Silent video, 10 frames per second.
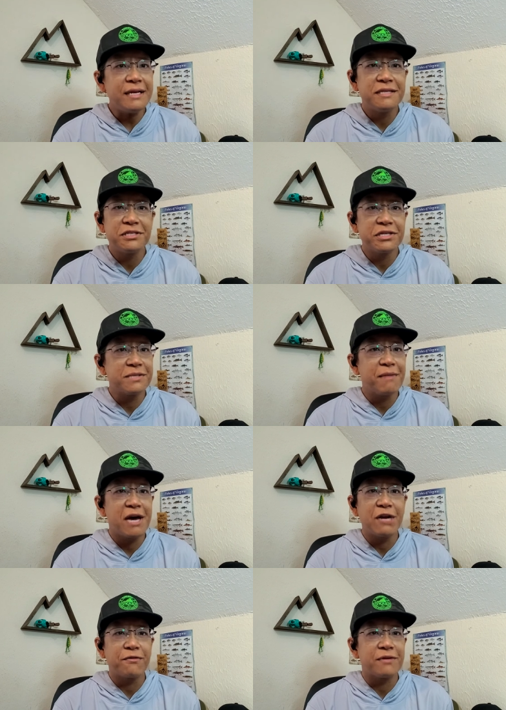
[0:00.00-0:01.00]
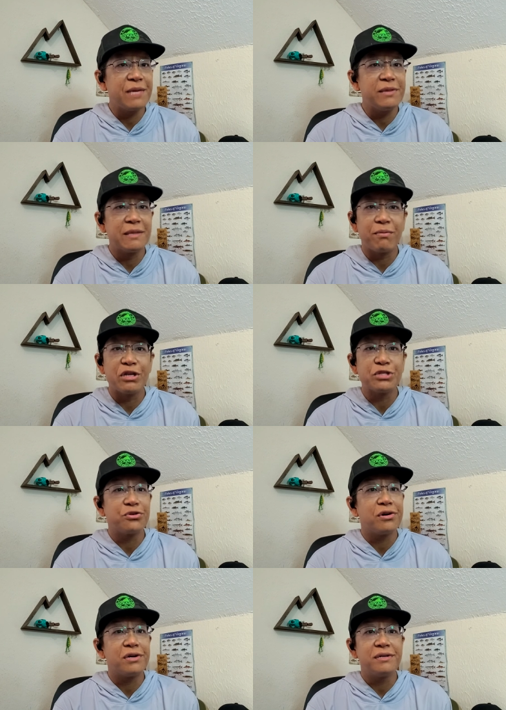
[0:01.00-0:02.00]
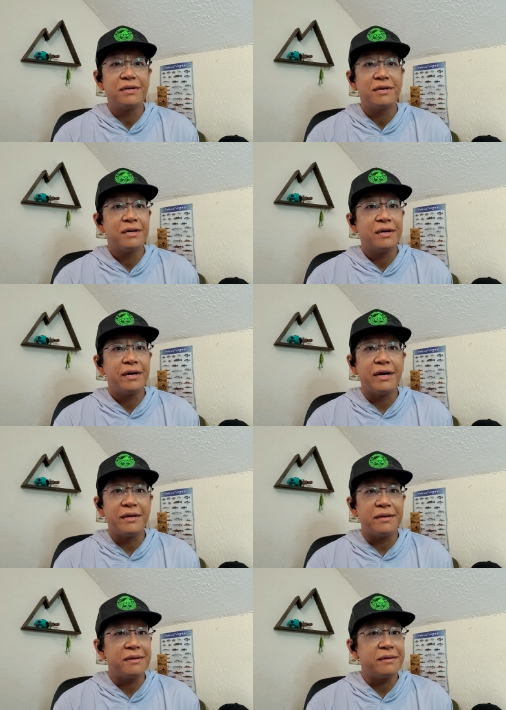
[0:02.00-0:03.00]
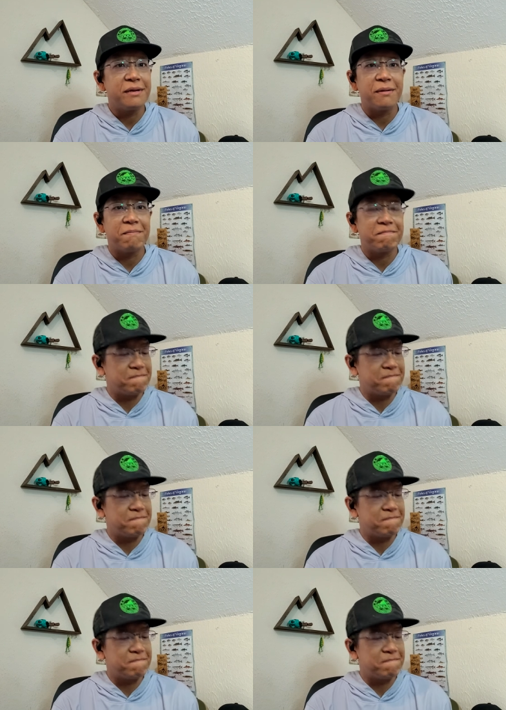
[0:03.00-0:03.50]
It's just a matter of keeping the pressure on and, you know,